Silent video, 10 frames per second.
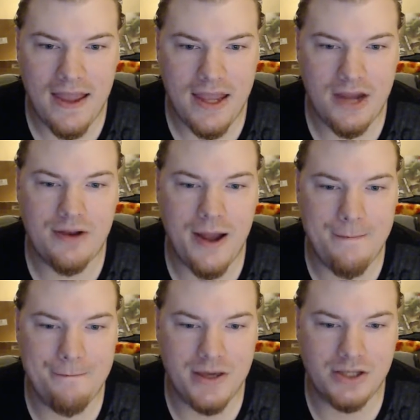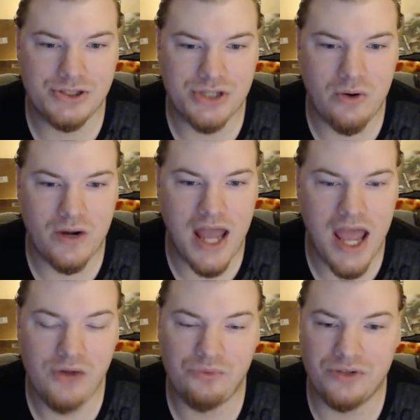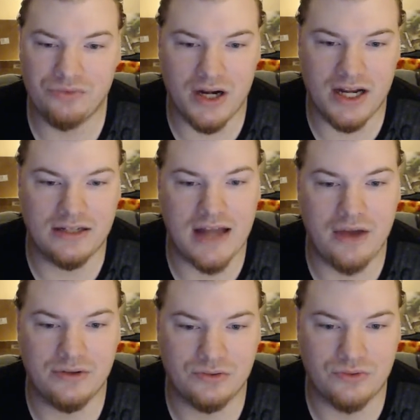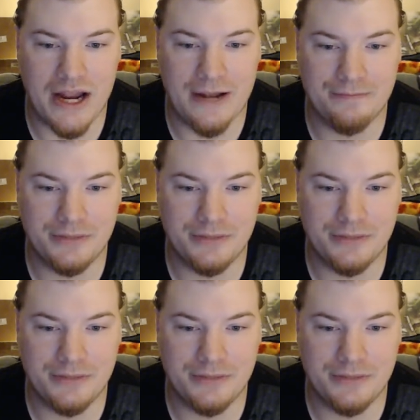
Here come Big Show and Henry running down the ramp